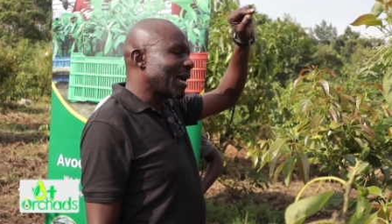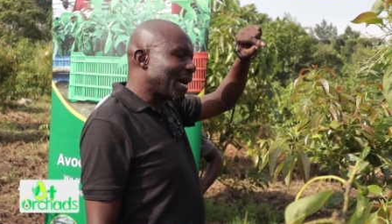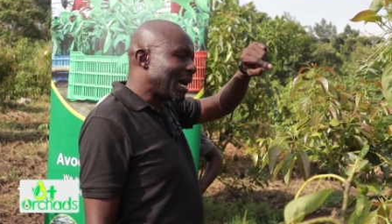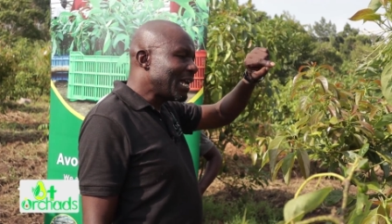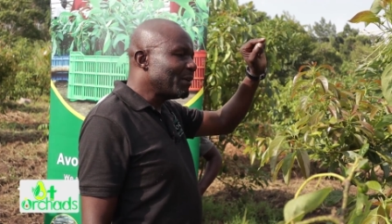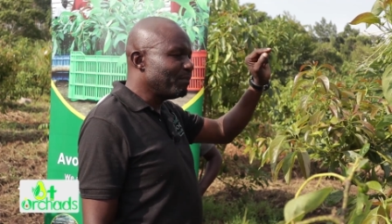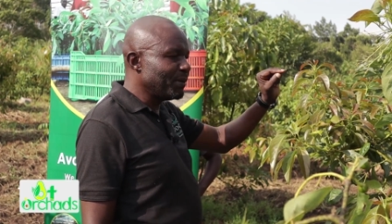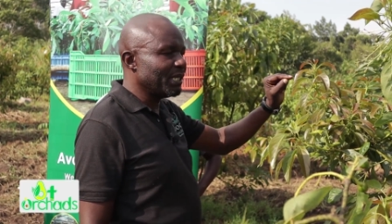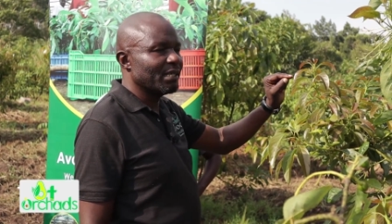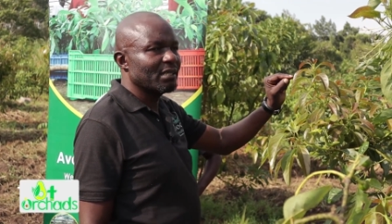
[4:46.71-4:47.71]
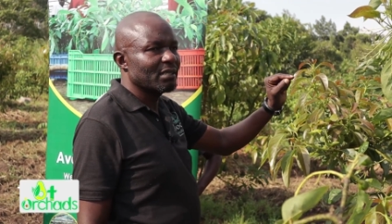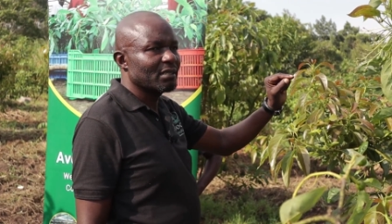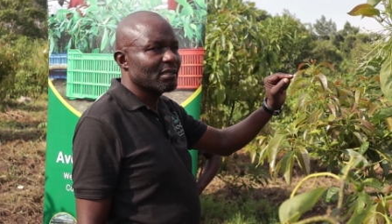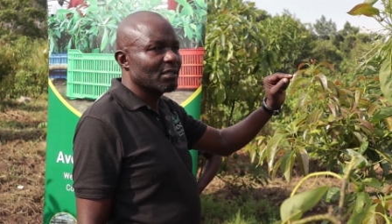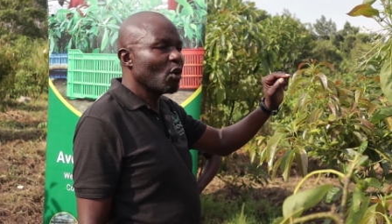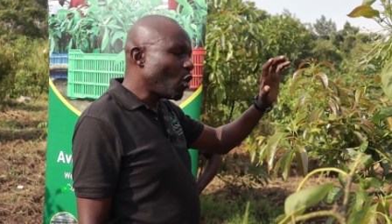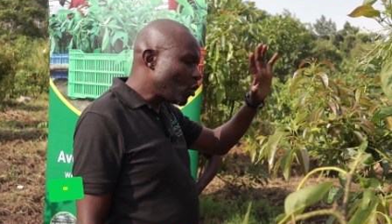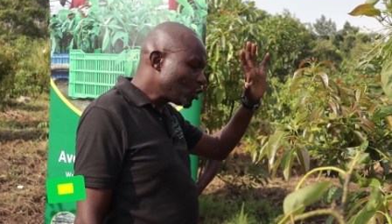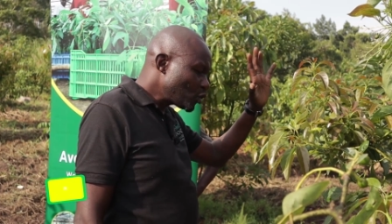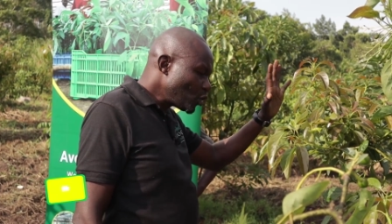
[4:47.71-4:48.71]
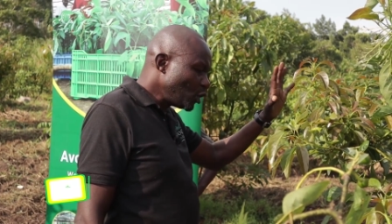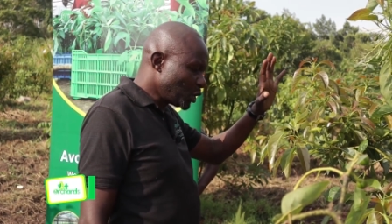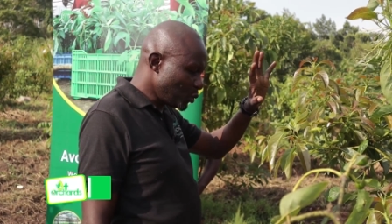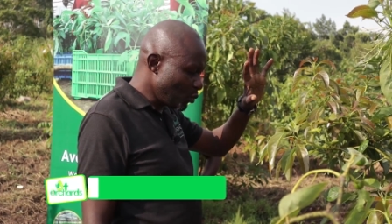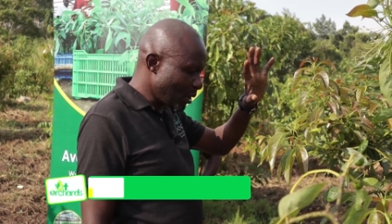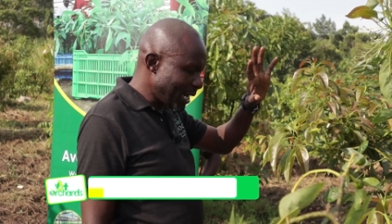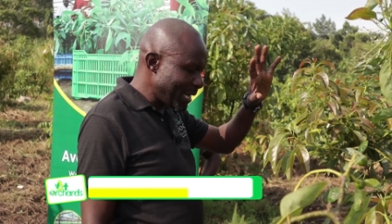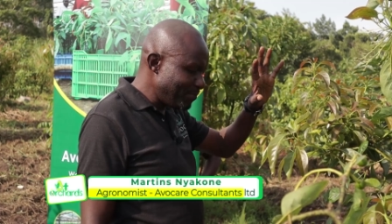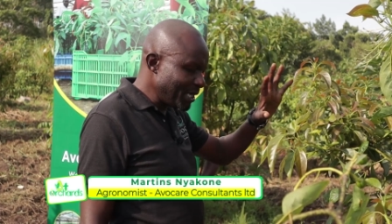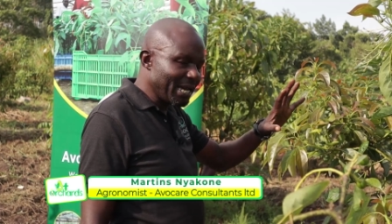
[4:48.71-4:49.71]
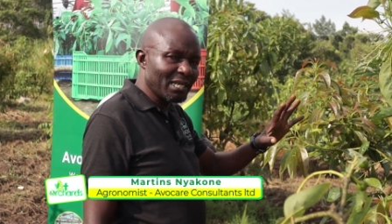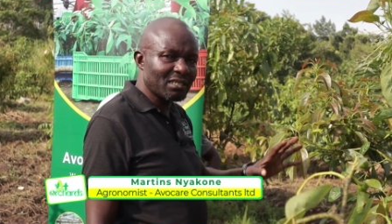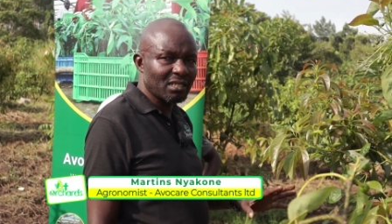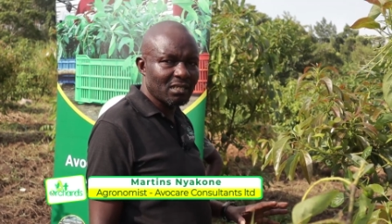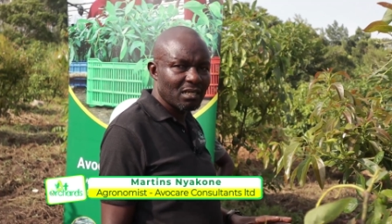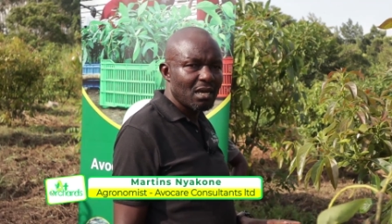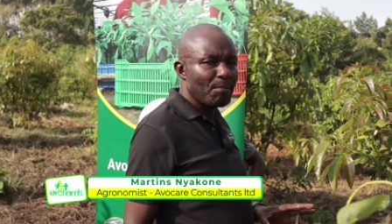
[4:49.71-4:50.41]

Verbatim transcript: can be controlled to a bigger extent